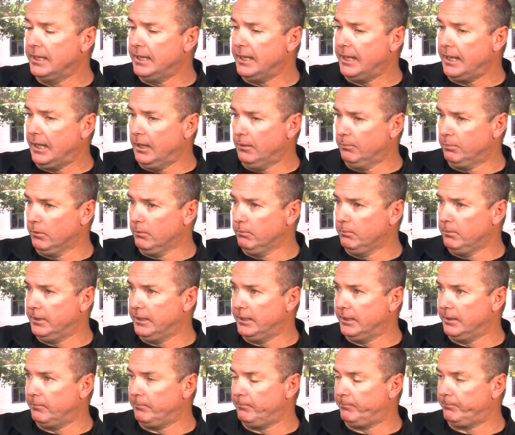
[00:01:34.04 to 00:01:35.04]

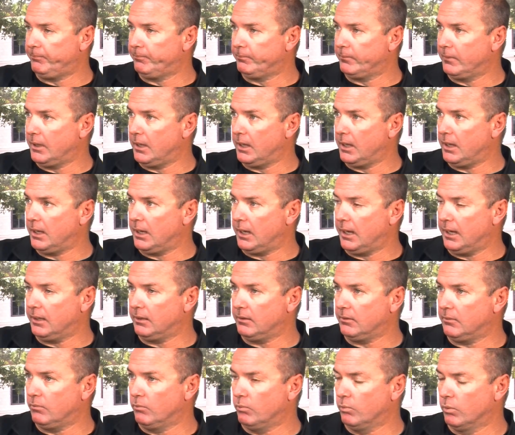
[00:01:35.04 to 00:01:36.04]
implement,
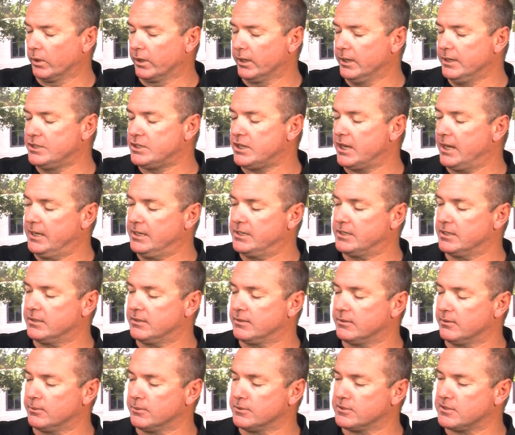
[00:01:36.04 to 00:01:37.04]
and we're going to change it
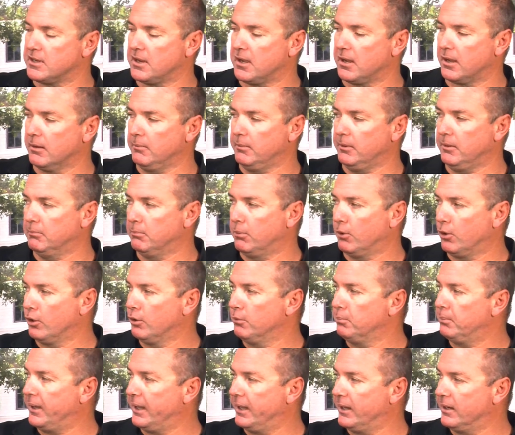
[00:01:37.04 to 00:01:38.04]
to where it's not going to be a
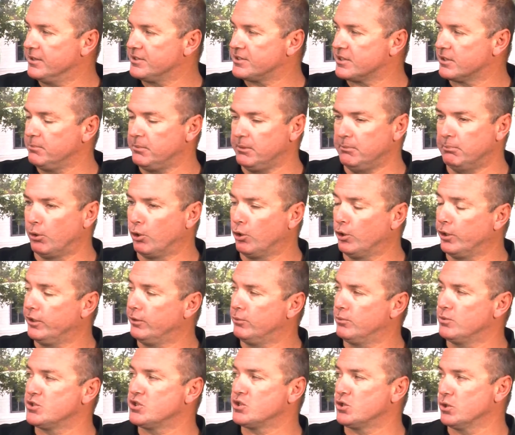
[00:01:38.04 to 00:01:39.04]
burn ban, it's going to be
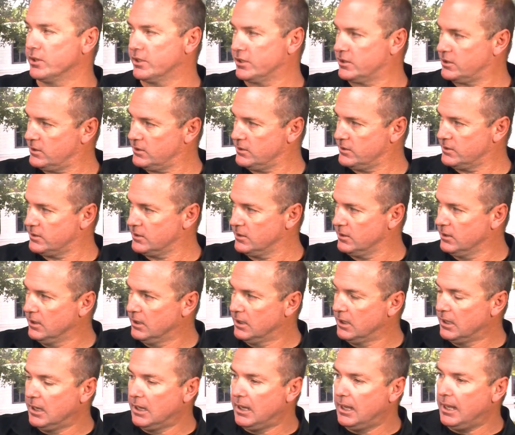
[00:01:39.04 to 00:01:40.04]
burning restrictions.
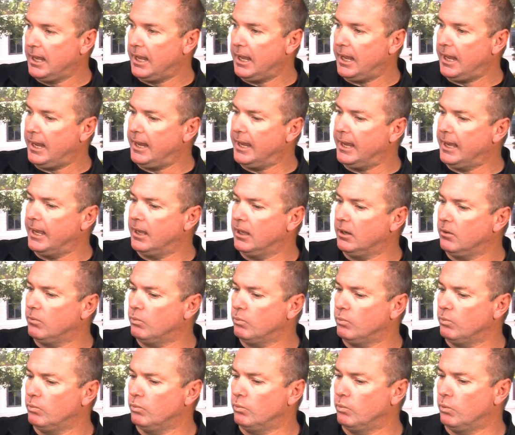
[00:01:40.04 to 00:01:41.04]
And
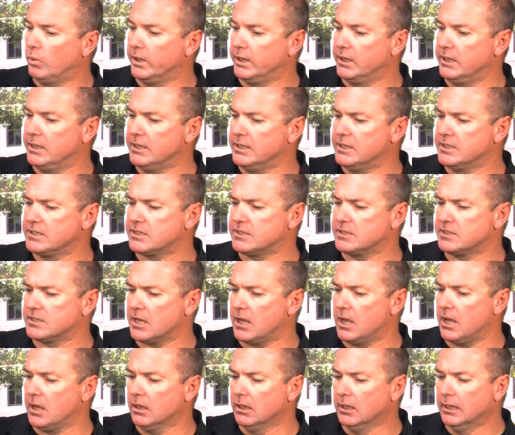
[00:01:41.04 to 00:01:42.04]
what it is
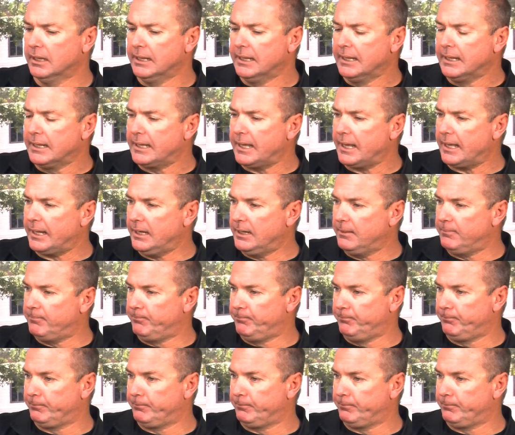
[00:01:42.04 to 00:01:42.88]
kind of